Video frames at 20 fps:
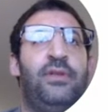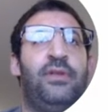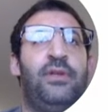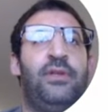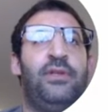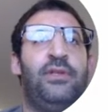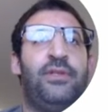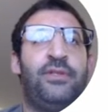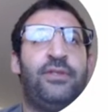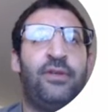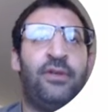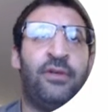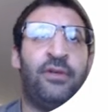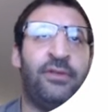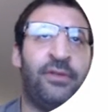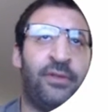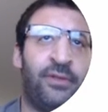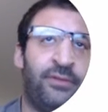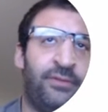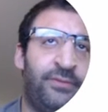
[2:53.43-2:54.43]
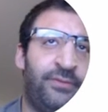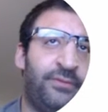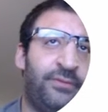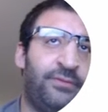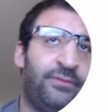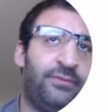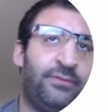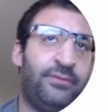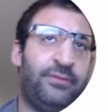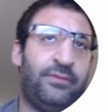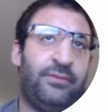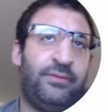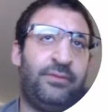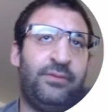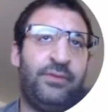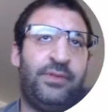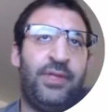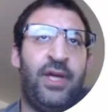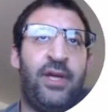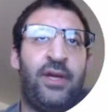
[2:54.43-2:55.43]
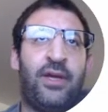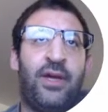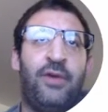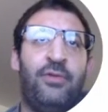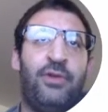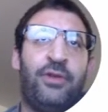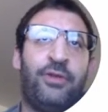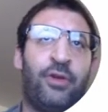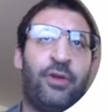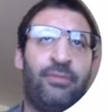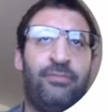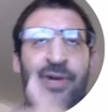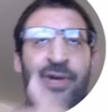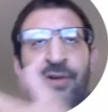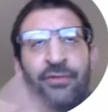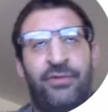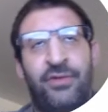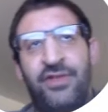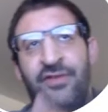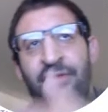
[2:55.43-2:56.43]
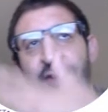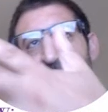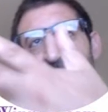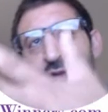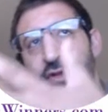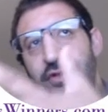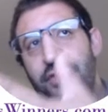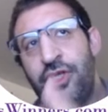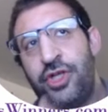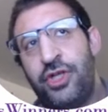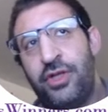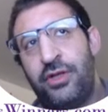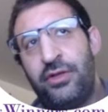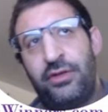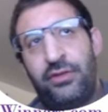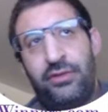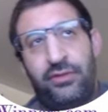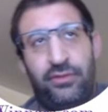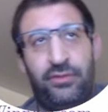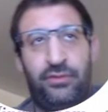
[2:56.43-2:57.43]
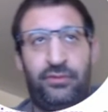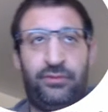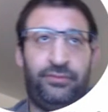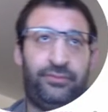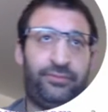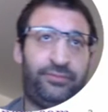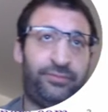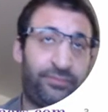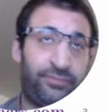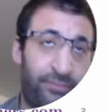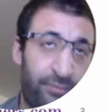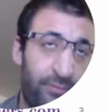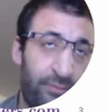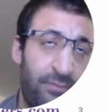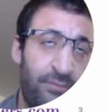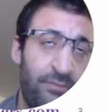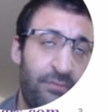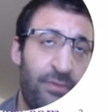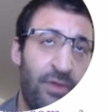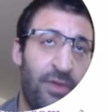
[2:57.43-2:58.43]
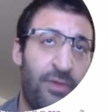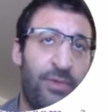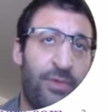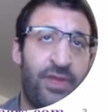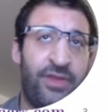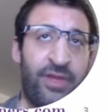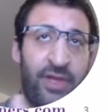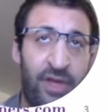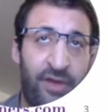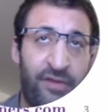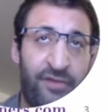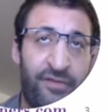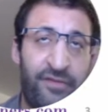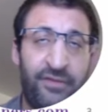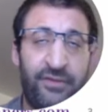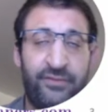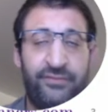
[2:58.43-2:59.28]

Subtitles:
In second thing, I will talk about different condition with if